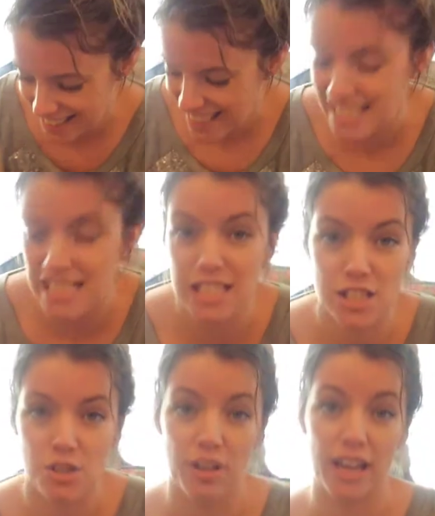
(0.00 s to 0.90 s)
He says
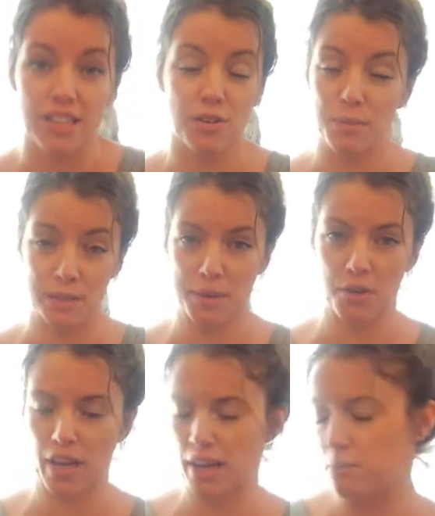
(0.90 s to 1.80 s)
it's okay, so it must be
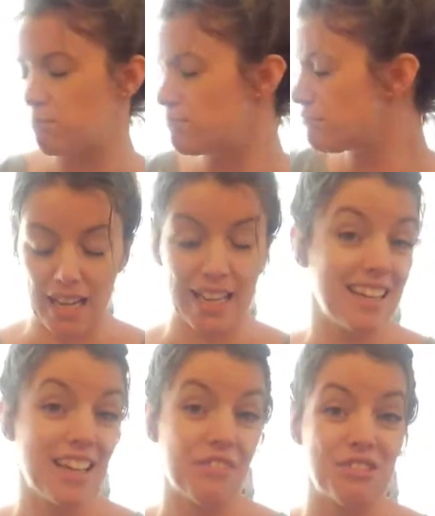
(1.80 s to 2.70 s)
okay. And
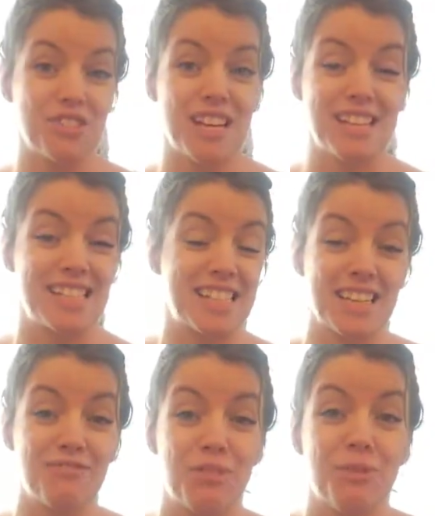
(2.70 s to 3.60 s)
if you
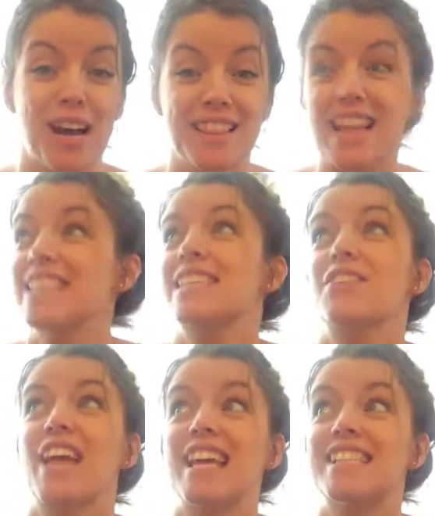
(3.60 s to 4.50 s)
stick with one, that's
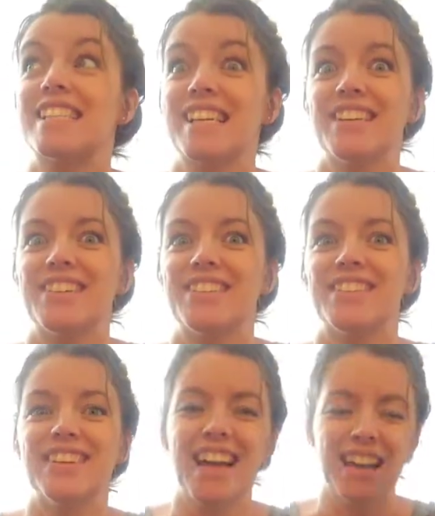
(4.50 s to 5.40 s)
okay
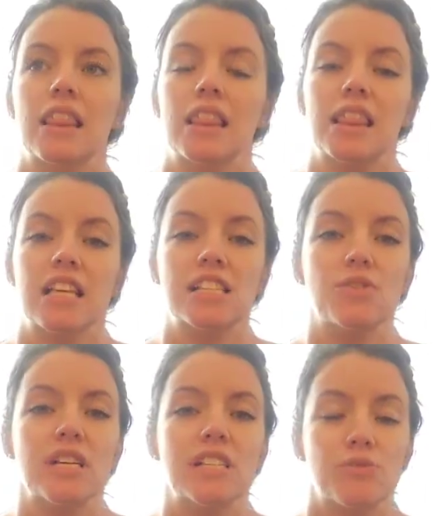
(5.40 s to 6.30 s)
too. This
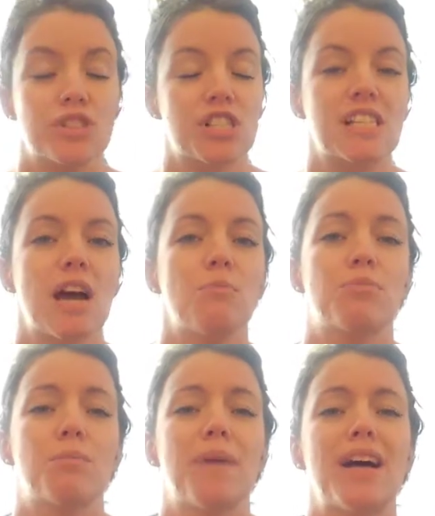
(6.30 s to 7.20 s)
quiz will just help
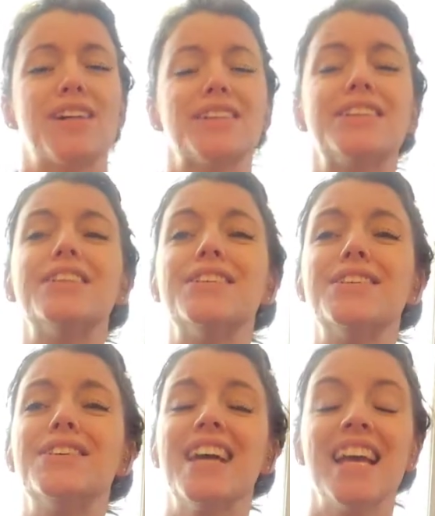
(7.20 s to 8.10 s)
propel
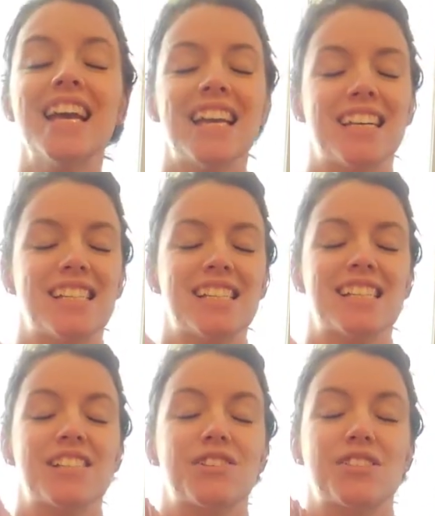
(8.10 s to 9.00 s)
you
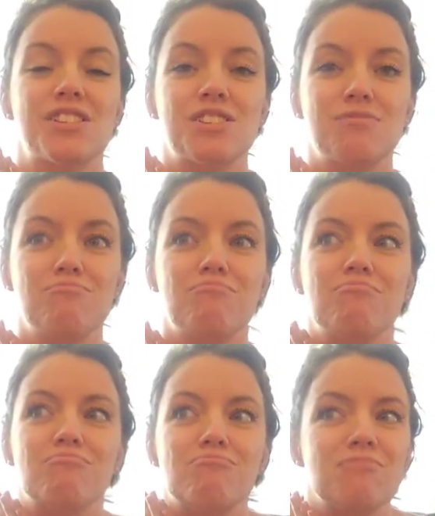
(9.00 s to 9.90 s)
in the
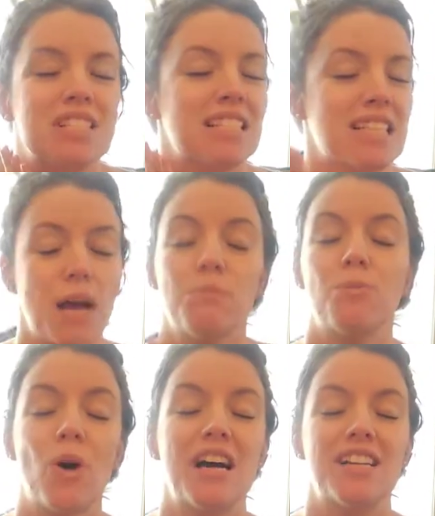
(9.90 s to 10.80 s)

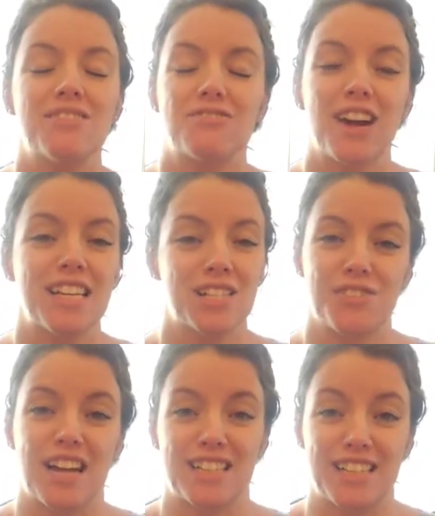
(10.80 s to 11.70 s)
somewhat right
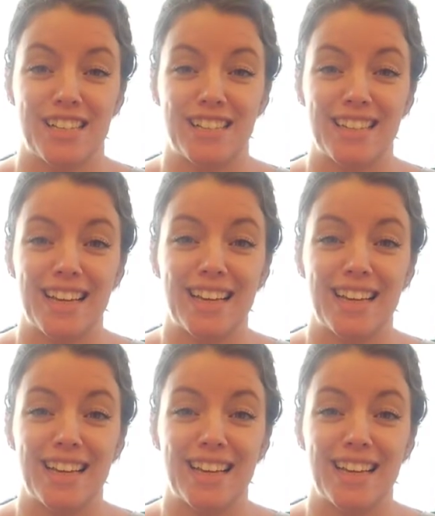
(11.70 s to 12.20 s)
direction.